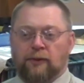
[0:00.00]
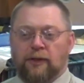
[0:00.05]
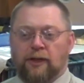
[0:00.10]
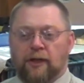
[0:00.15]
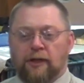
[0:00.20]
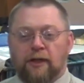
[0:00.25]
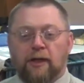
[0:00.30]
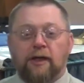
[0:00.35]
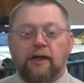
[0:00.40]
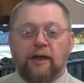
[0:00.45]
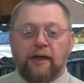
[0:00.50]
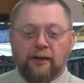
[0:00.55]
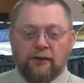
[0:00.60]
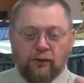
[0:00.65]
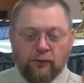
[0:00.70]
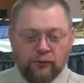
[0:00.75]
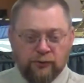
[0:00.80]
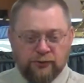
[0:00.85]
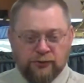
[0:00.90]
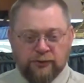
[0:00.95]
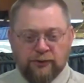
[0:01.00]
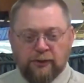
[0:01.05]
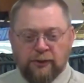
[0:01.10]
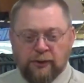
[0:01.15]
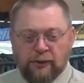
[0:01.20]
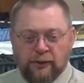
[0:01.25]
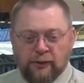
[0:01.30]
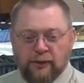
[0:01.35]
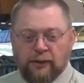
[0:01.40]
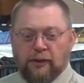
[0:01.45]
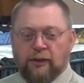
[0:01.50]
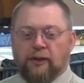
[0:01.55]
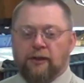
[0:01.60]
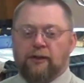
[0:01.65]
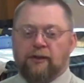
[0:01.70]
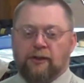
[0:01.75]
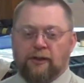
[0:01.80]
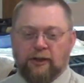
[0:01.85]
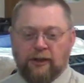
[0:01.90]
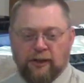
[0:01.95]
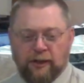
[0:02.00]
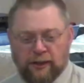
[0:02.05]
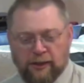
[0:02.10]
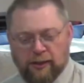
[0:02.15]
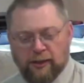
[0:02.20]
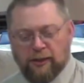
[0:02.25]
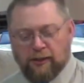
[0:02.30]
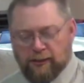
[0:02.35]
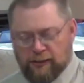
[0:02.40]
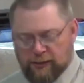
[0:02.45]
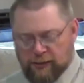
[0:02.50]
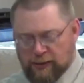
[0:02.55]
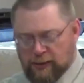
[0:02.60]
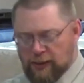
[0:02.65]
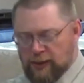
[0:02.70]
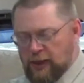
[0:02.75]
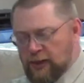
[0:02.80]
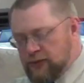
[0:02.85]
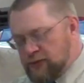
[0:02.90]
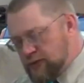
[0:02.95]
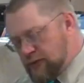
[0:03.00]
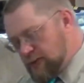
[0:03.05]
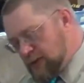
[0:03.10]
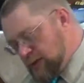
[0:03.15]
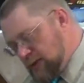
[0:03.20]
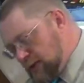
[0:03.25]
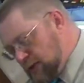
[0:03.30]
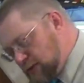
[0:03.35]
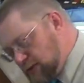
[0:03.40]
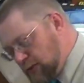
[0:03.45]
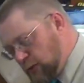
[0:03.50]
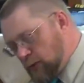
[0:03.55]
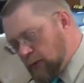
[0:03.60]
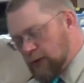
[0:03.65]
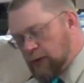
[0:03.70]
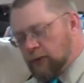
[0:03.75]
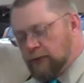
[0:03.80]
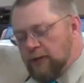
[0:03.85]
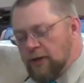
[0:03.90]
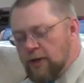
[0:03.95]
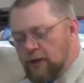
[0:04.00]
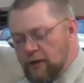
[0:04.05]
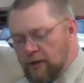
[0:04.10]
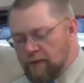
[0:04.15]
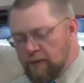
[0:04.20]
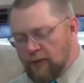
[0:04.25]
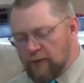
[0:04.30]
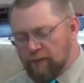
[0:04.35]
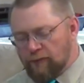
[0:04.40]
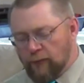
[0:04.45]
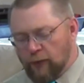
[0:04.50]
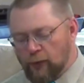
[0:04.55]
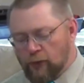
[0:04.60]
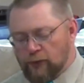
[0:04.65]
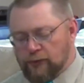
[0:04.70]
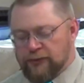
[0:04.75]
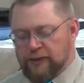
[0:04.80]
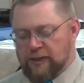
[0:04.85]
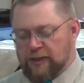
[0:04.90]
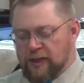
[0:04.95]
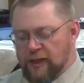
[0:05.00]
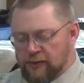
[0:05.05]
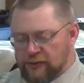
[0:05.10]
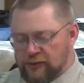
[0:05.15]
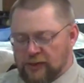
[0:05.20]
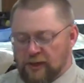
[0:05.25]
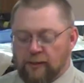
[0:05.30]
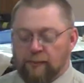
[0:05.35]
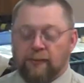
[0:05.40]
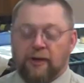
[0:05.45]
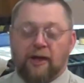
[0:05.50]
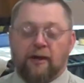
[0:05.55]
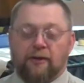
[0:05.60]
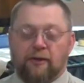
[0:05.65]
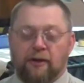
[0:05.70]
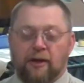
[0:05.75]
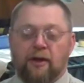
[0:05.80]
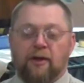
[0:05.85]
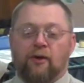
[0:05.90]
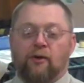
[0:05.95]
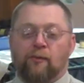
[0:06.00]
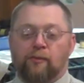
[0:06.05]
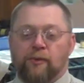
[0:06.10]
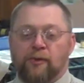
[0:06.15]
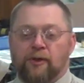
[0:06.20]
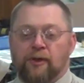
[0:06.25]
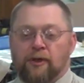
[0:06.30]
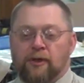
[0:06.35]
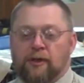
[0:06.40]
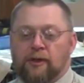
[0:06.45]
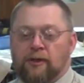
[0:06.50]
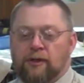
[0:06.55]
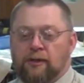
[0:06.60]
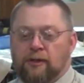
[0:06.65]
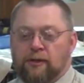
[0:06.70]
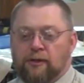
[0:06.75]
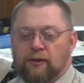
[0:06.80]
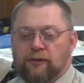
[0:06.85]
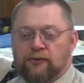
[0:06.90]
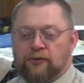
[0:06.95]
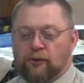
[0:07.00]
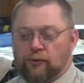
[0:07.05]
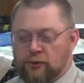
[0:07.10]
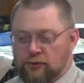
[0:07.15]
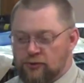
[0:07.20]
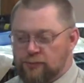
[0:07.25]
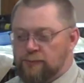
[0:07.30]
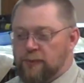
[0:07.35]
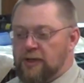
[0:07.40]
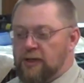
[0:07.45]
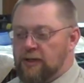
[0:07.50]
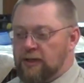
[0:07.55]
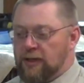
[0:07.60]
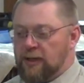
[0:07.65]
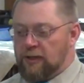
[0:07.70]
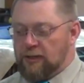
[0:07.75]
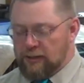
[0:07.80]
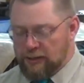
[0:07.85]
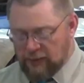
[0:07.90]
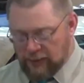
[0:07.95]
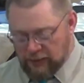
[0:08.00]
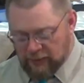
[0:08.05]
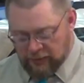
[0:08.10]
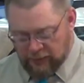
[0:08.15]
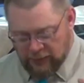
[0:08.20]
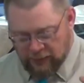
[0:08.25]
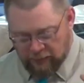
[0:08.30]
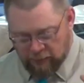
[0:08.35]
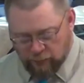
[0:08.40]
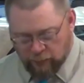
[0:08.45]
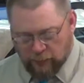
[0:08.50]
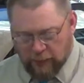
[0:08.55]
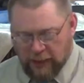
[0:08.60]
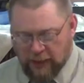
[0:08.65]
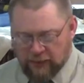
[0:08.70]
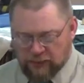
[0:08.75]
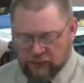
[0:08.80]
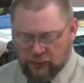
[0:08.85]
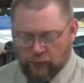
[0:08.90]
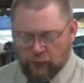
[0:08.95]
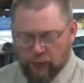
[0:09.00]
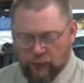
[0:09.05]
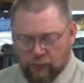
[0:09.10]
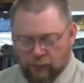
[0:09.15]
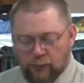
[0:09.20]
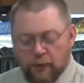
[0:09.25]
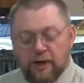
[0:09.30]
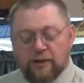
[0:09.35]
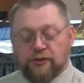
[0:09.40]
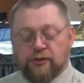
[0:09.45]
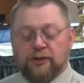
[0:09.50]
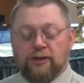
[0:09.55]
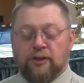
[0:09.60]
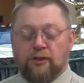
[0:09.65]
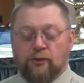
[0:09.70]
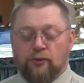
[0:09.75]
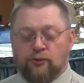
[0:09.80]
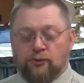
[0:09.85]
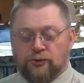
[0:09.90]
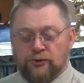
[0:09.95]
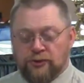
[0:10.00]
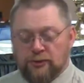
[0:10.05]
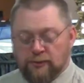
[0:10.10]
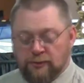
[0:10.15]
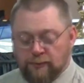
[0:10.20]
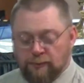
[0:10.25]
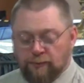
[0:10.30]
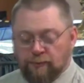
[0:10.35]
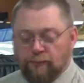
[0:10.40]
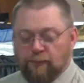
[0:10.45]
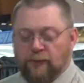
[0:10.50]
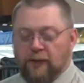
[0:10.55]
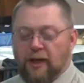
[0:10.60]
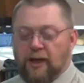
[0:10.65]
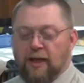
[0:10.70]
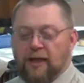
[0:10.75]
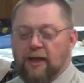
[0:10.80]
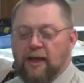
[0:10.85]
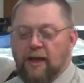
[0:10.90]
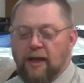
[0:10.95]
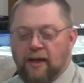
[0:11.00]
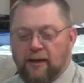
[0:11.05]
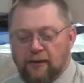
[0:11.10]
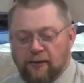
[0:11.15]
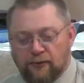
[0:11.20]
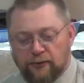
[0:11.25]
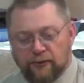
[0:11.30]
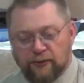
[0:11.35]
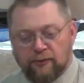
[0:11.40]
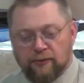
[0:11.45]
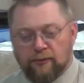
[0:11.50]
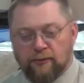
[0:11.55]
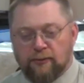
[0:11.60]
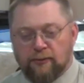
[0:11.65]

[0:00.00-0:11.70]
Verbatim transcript: And then he goes, he, as historical narrative unfolds, he does come down and help, so to speak. He, he, he as it were, rescues Ahaz.